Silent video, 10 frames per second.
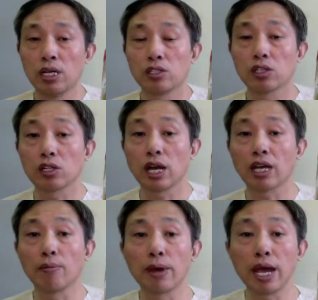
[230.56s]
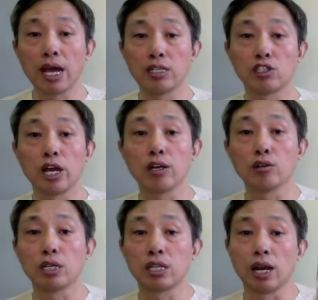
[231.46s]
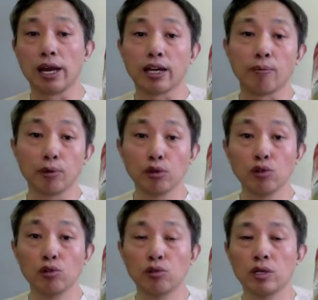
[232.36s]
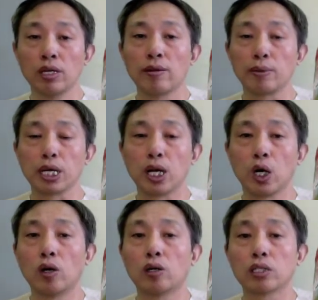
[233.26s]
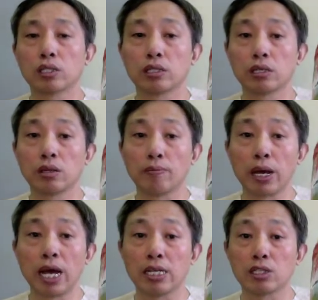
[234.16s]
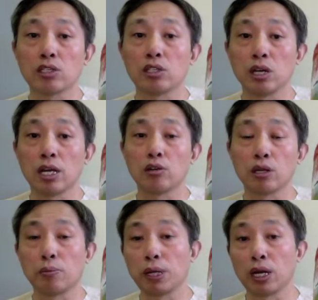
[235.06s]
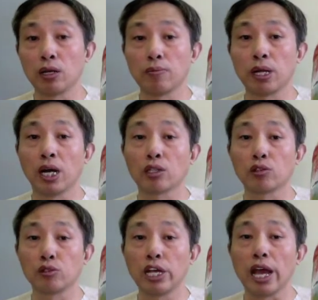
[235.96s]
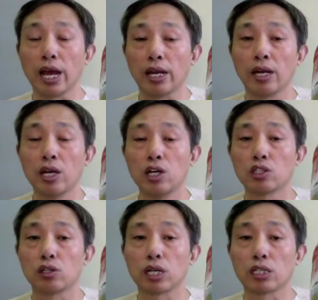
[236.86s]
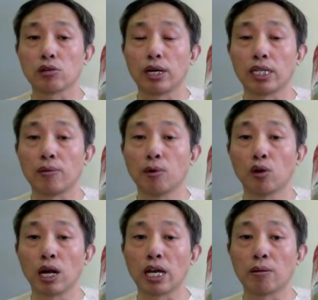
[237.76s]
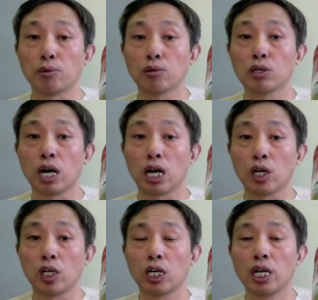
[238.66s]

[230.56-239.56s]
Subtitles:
Just like a man, generally they like a blue because men generally belong to yang. So that's why they more like a blue color.